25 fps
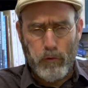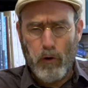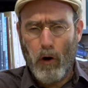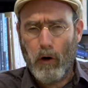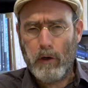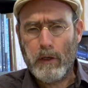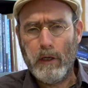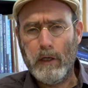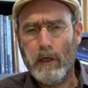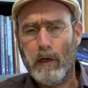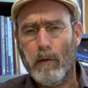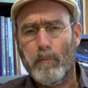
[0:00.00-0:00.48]

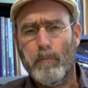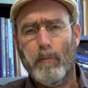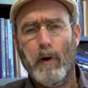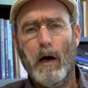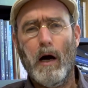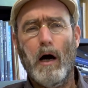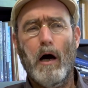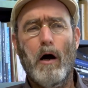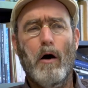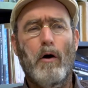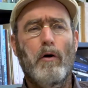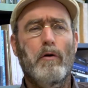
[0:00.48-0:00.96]
talking
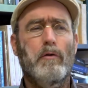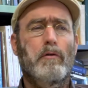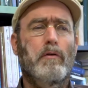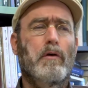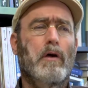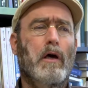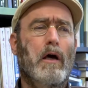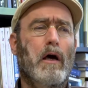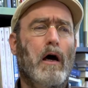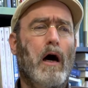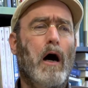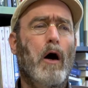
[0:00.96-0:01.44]
about
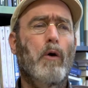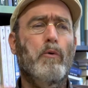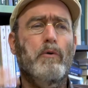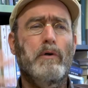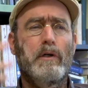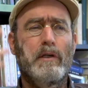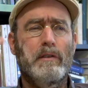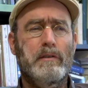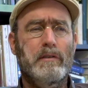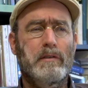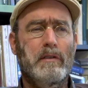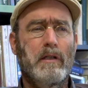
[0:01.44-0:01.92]
how
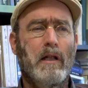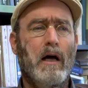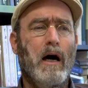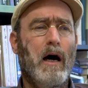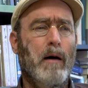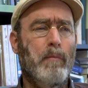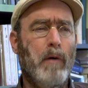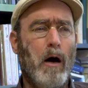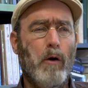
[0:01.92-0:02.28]
Islam,